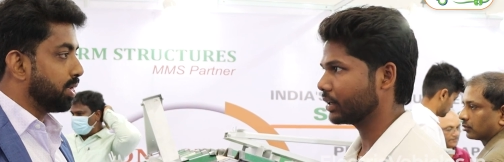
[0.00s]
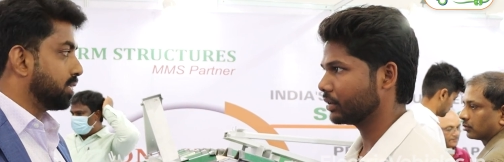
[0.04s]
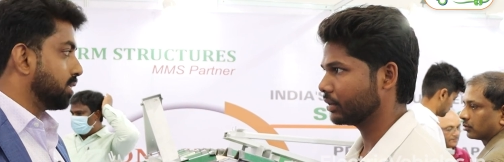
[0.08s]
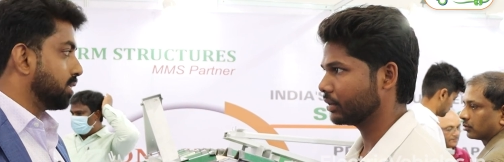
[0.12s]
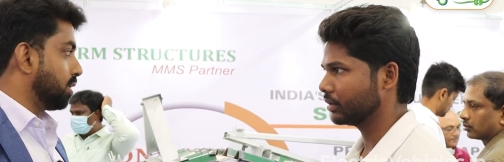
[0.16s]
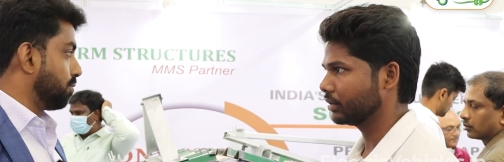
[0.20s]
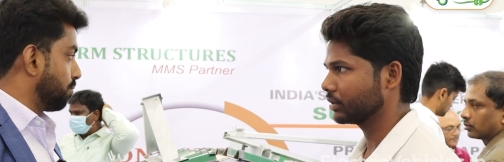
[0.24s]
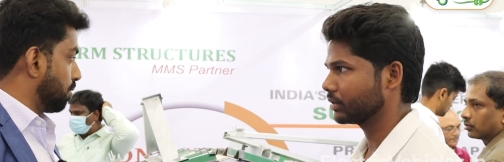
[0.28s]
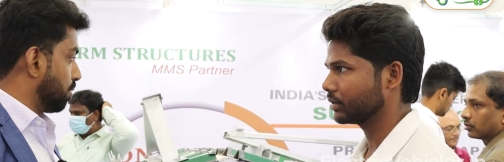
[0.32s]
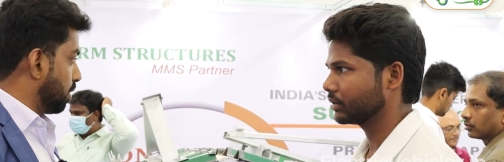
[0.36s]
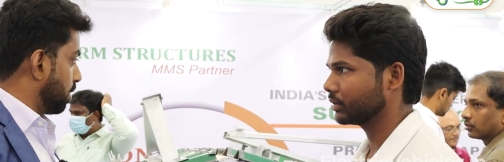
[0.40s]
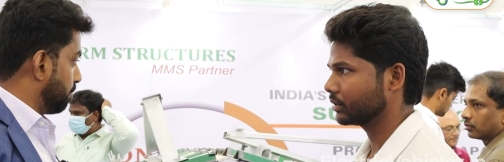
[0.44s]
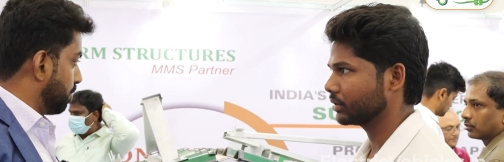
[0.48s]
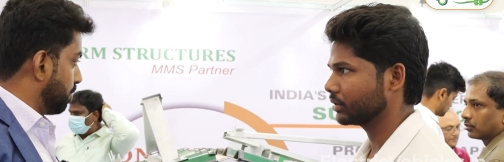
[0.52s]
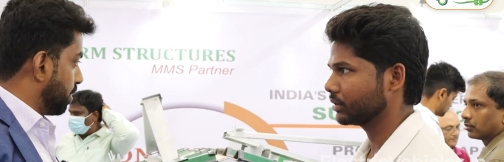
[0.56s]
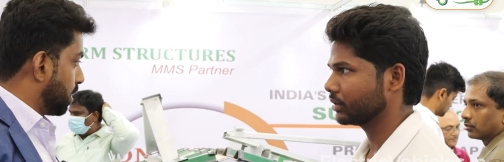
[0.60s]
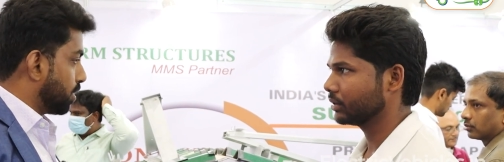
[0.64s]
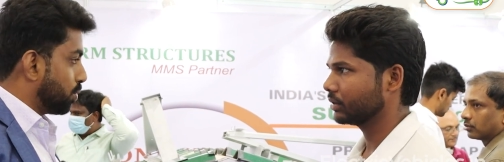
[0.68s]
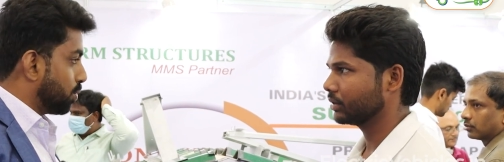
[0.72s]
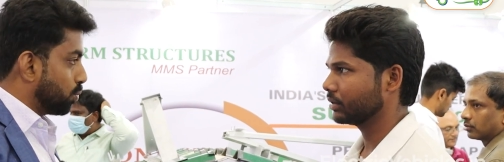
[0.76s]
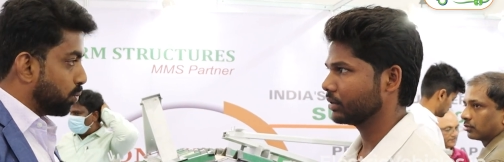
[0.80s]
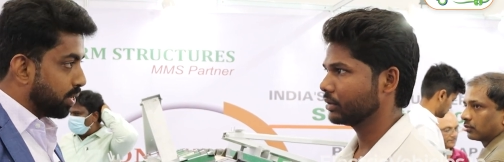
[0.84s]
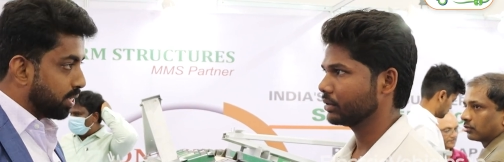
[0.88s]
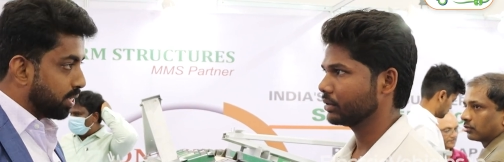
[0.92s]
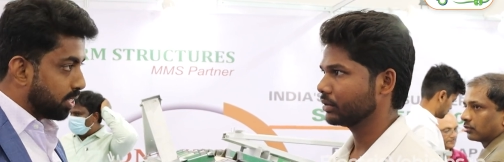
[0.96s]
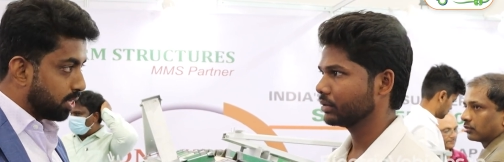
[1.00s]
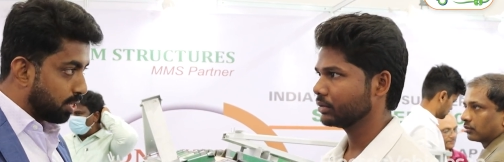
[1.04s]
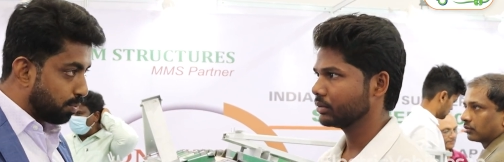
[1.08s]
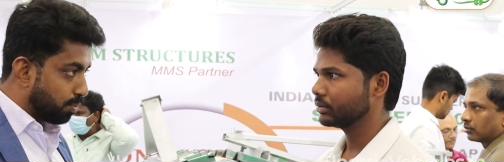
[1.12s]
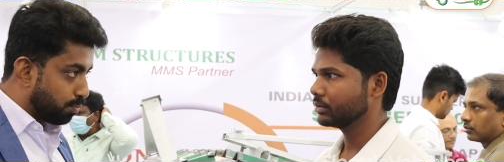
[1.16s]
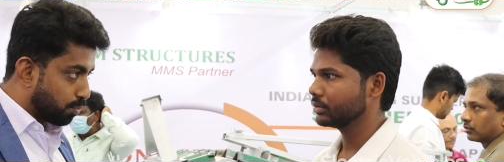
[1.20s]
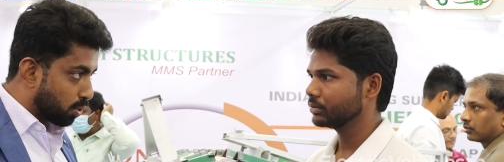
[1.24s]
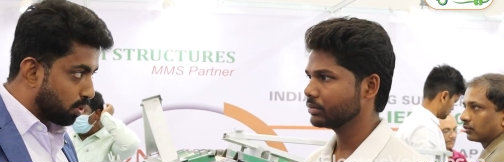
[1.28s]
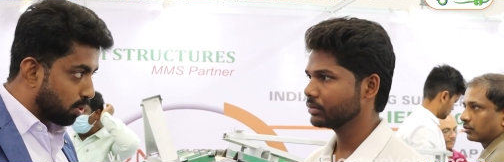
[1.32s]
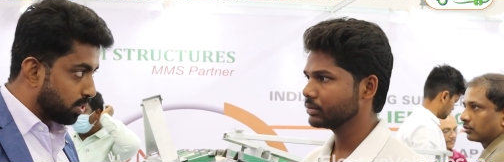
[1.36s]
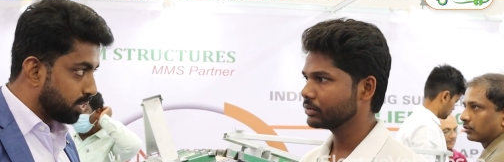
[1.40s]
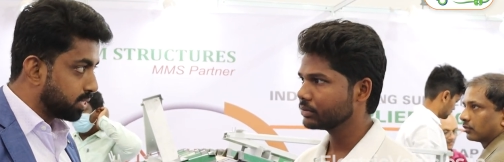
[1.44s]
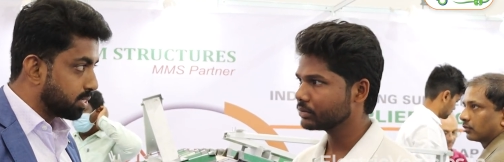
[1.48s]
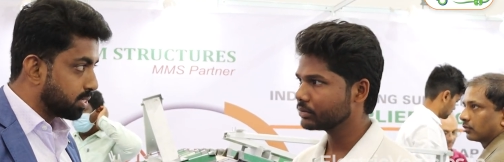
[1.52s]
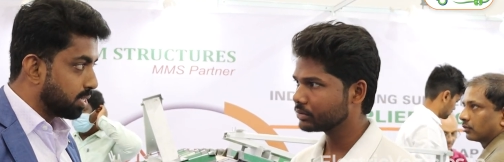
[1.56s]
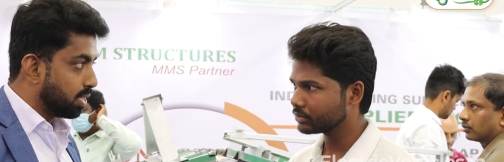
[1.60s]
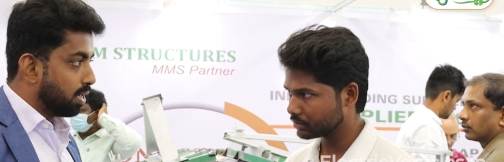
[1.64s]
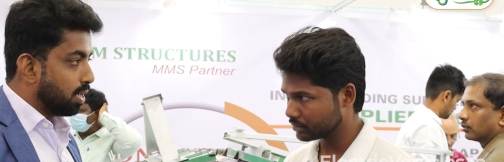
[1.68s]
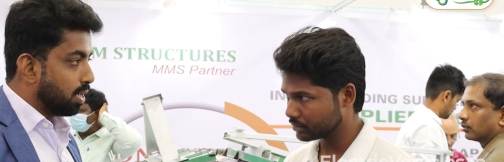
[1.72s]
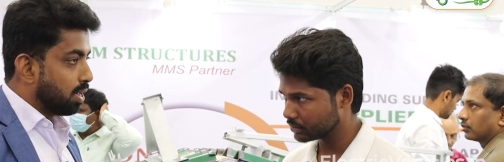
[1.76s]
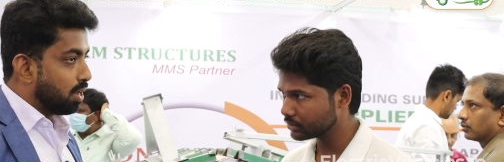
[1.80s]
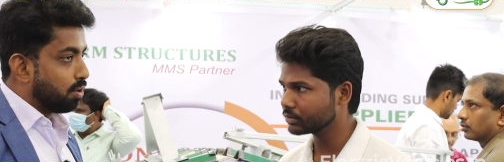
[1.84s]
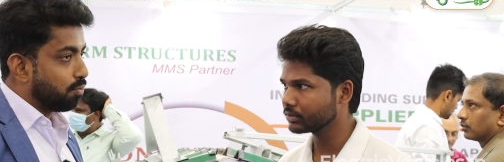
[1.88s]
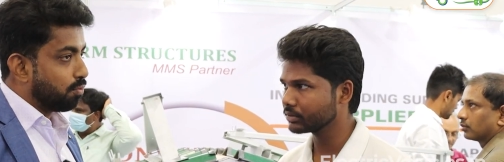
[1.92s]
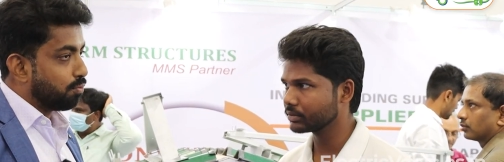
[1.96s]
Speaker 1: means we are doing the projects
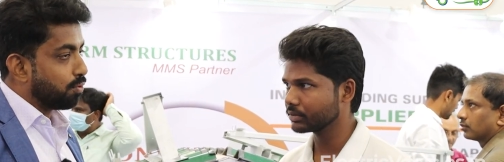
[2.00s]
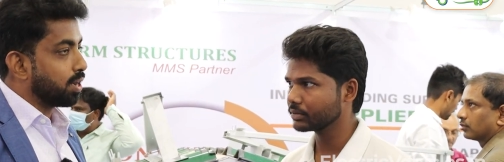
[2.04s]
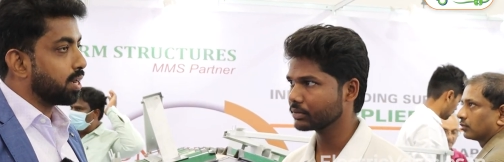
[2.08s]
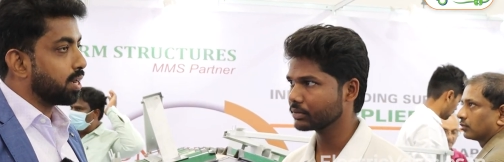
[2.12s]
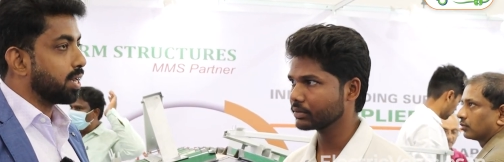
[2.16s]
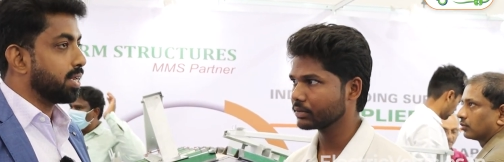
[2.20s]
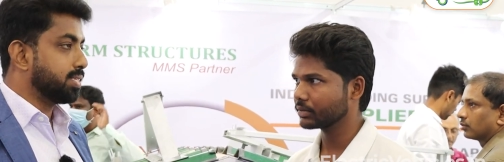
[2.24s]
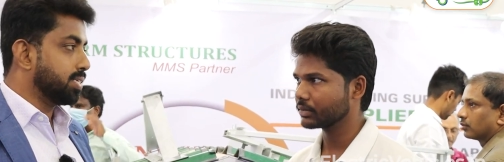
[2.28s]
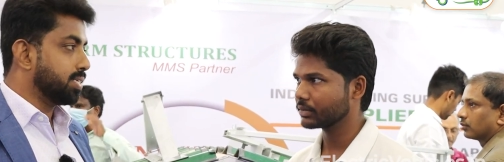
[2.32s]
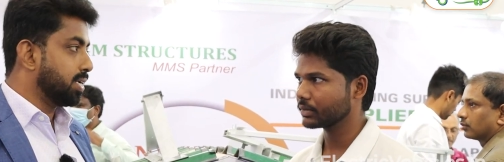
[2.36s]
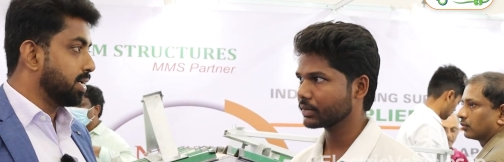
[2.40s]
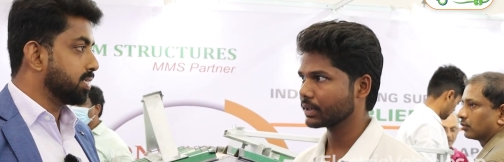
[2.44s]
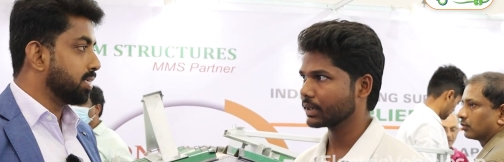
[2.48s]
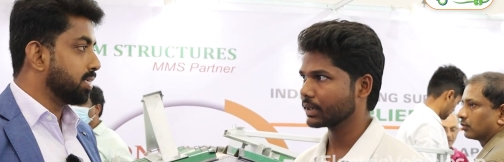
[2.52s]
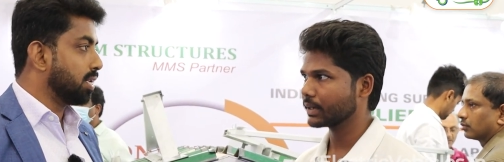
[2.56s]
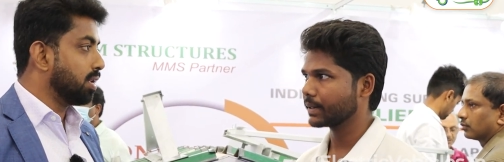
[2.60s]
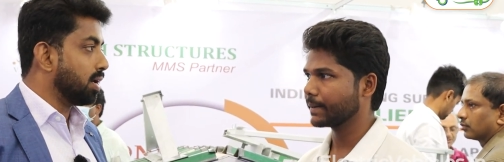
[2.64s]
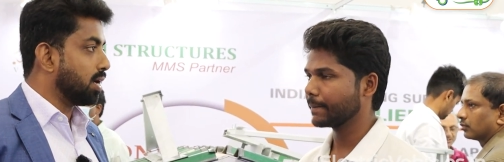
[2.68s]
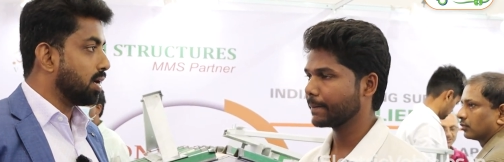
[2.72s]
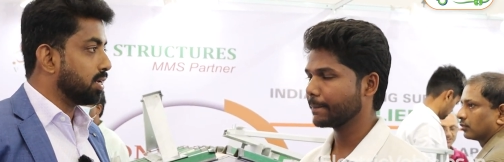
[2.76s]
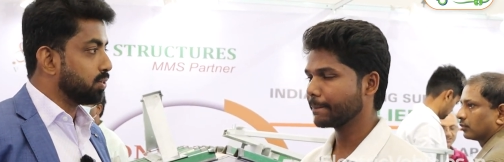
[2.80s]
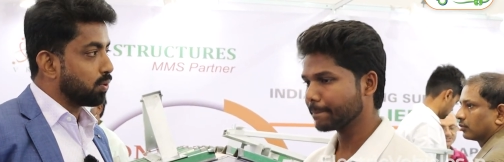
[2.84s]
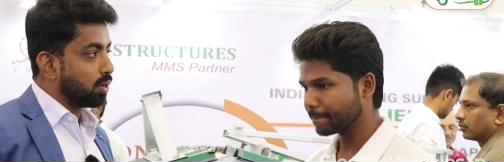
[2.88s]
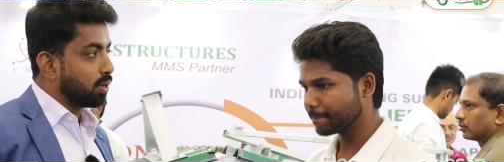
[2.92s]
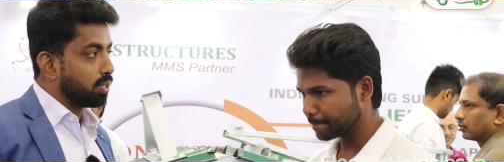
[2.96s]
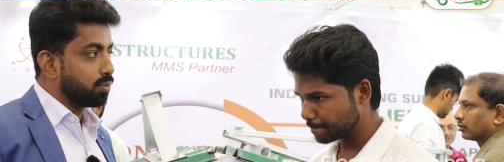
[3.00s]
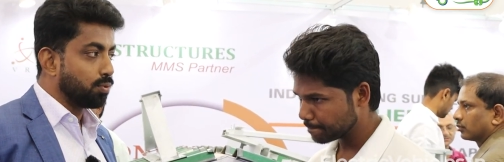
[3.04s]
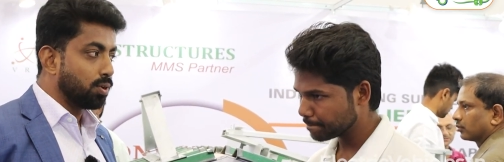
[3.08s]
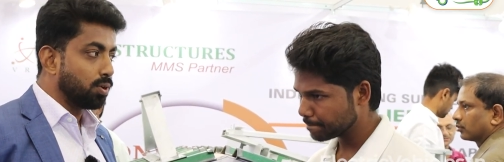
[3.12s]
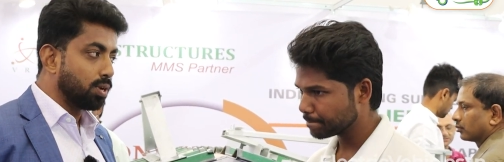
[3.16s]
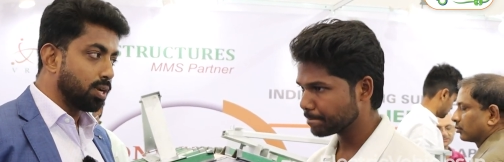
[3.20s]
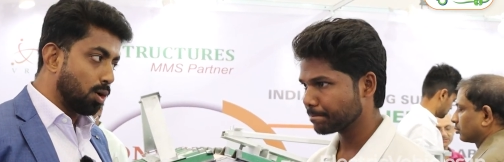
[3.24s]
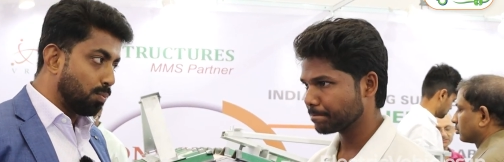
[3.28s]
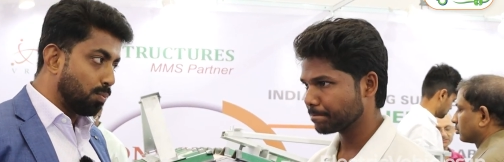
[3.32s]
for residential as well as for